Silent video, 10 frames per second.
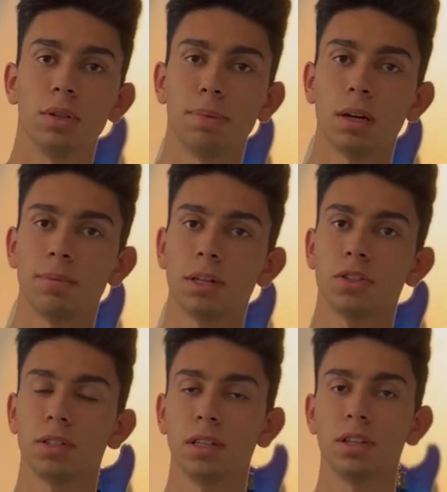the
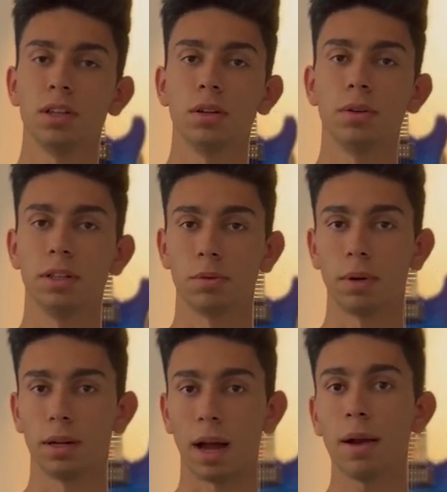parametric EQ is
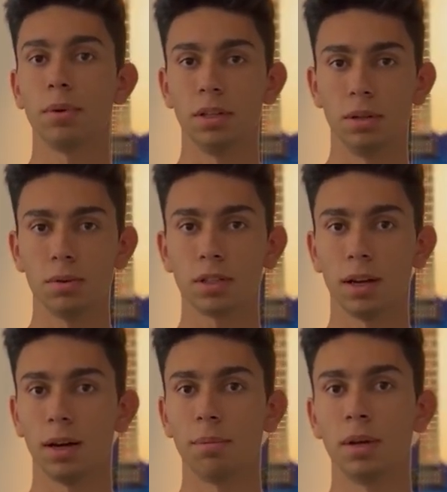what I would use.
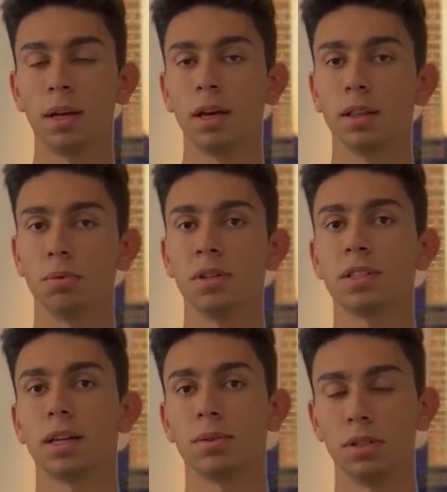The
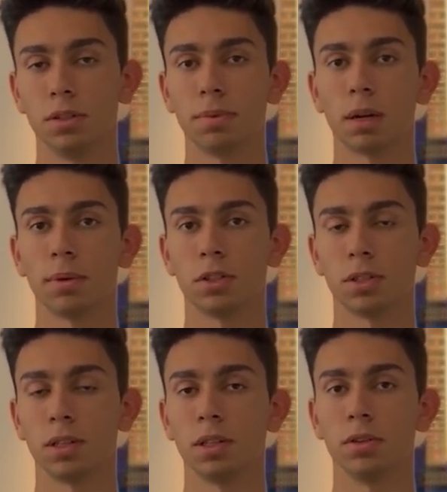reason I would use parametric
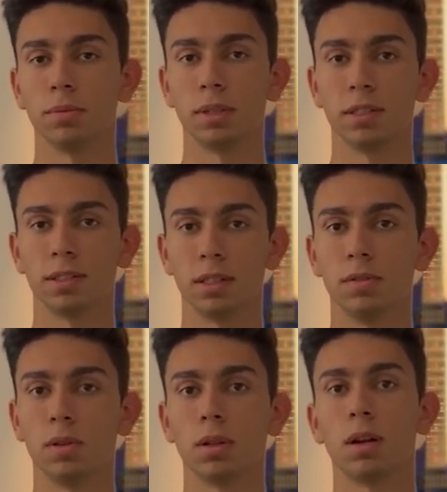EQ is because it
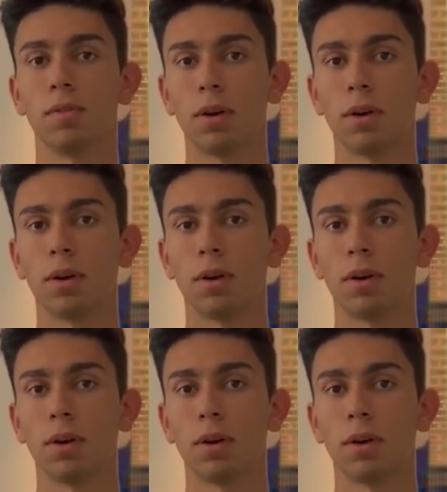gives you a lot of